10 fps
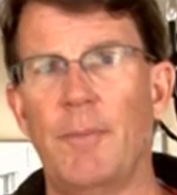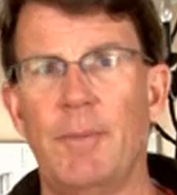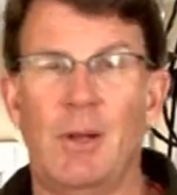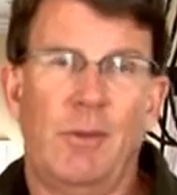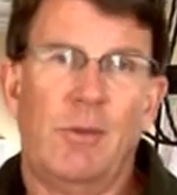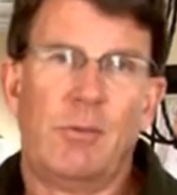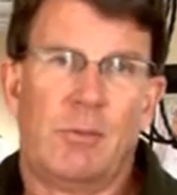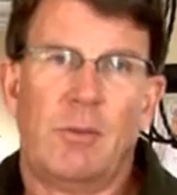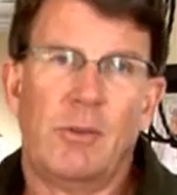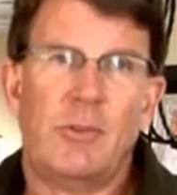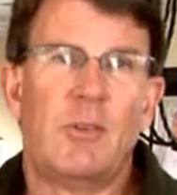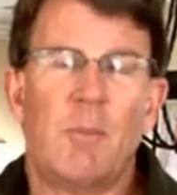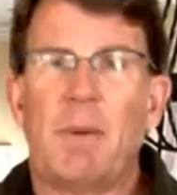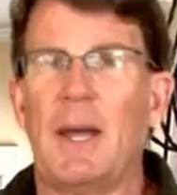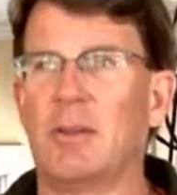This is
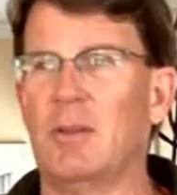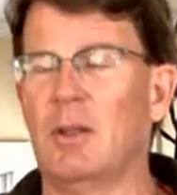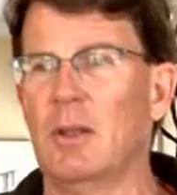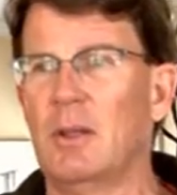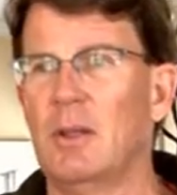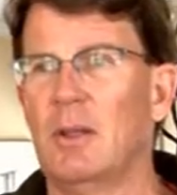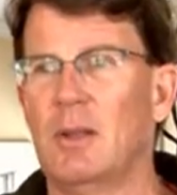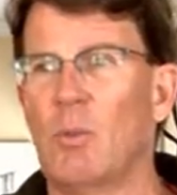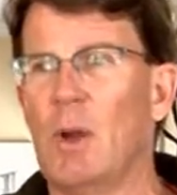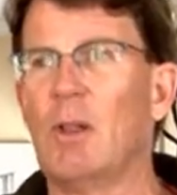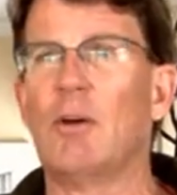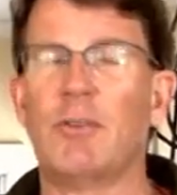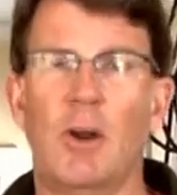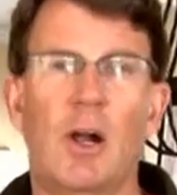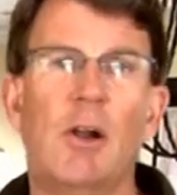impacting well
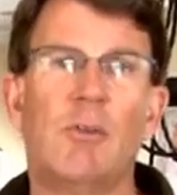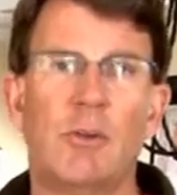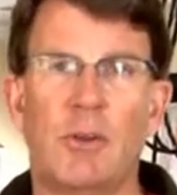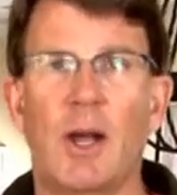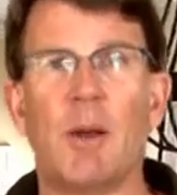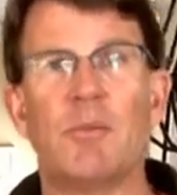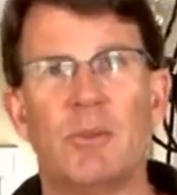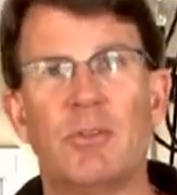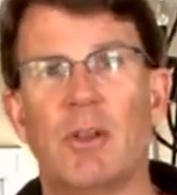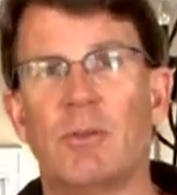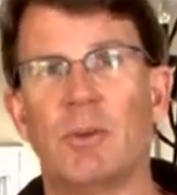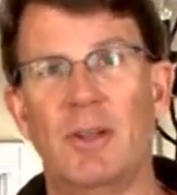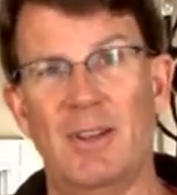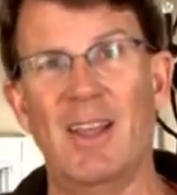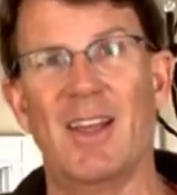over 100 jobs in central
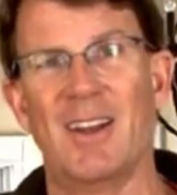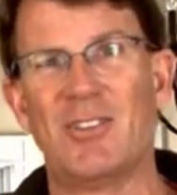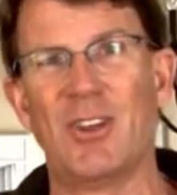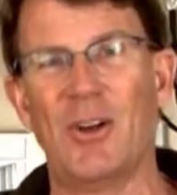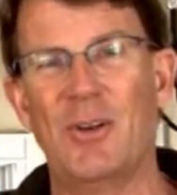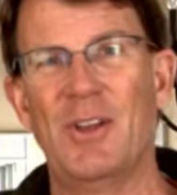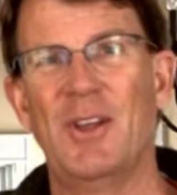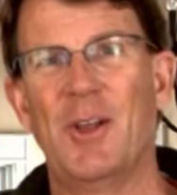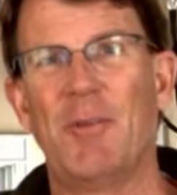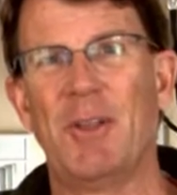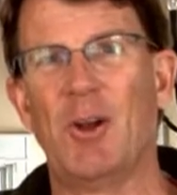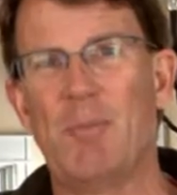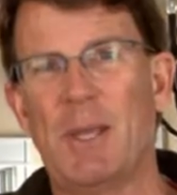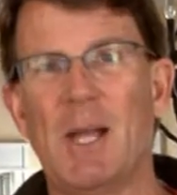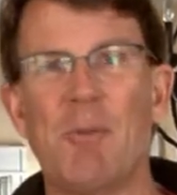Indiana. So,
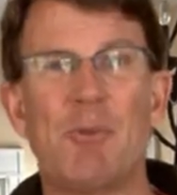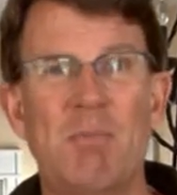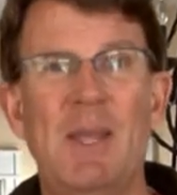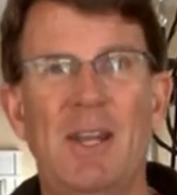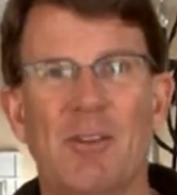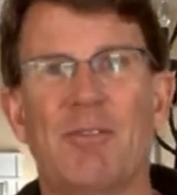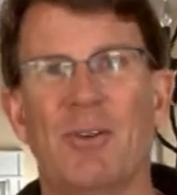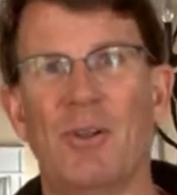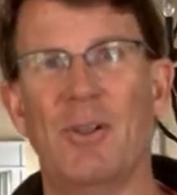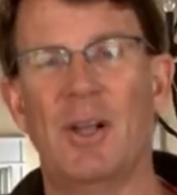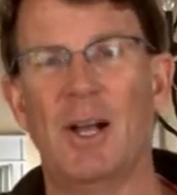it becomes meaningful.